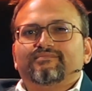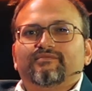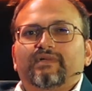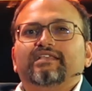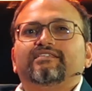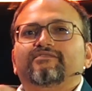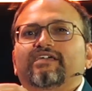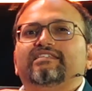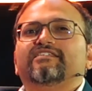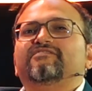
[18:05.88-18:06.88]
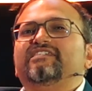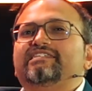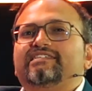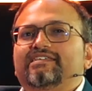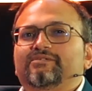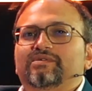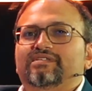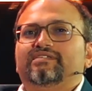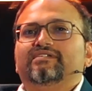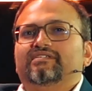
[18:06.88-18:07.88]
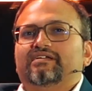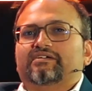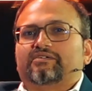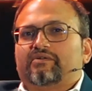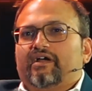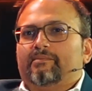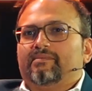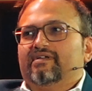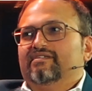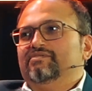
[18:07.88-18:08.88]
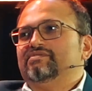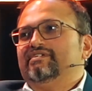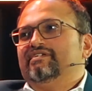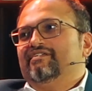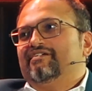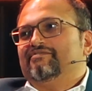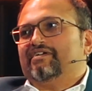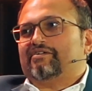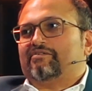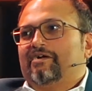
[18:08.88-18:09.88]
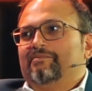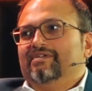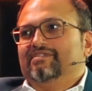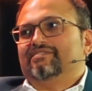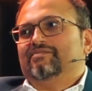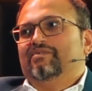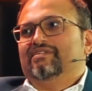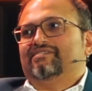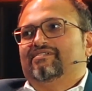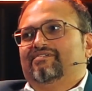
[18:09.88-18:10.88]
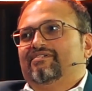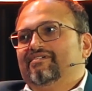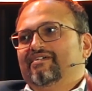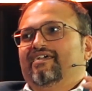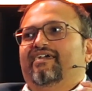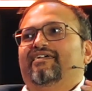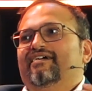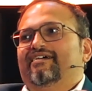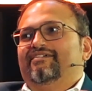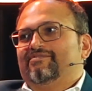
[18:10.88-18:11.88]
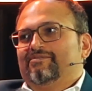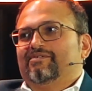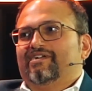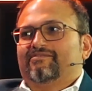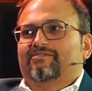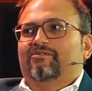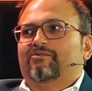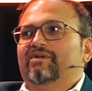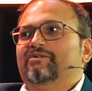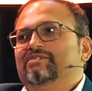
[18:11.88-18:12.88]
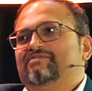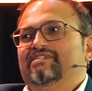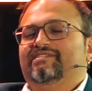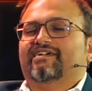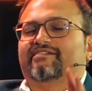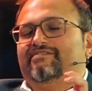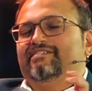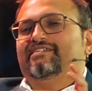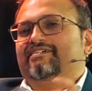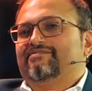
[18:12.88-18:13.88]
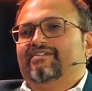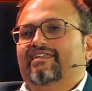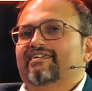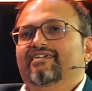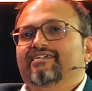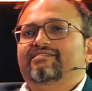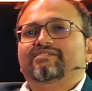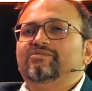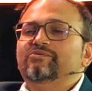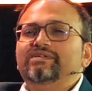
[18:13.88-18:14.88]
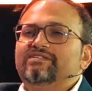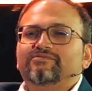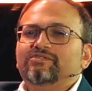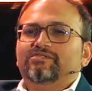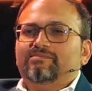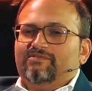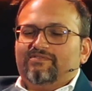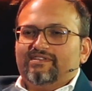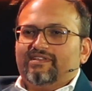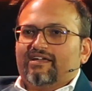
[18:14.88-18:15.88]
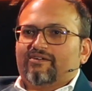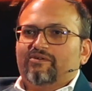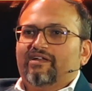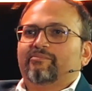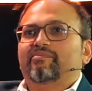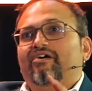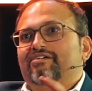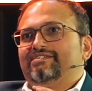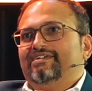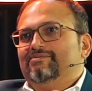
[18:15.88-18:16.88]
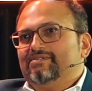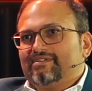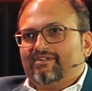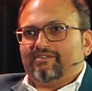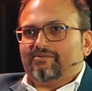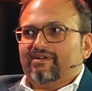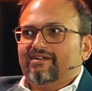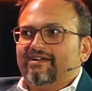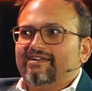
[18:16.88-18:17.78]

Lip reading: as a VC, we see a lot of crap, and usually a lot of that crap is the ones that are AI for whatever, or when it was fintech for, there's no reason for you to be fintech, or blockchain was another one, right?